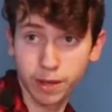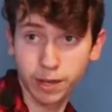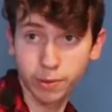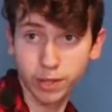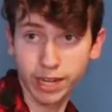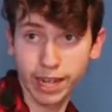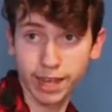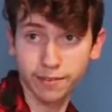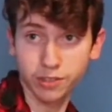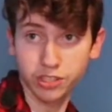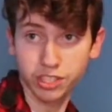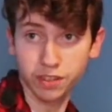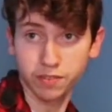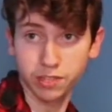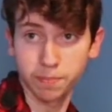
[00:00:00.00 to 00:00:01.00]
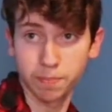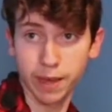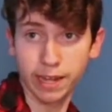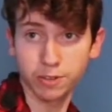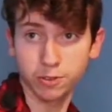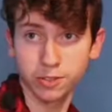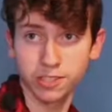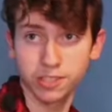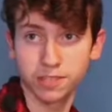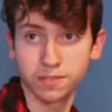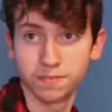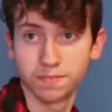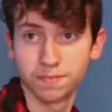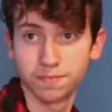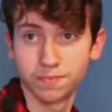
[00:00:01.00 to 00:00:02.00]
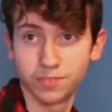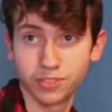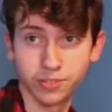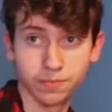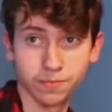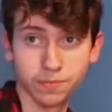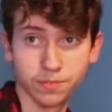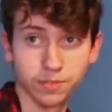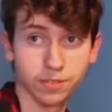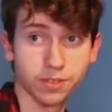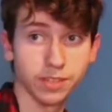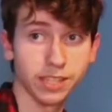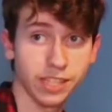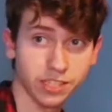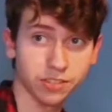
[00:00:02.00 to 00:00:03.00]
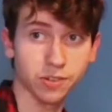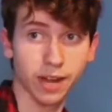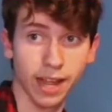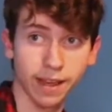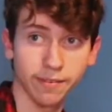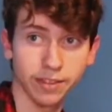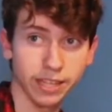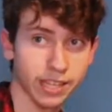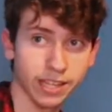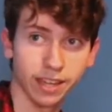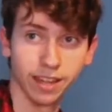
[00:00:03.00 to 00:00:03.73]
want to have yourself some pedals. These are heavy.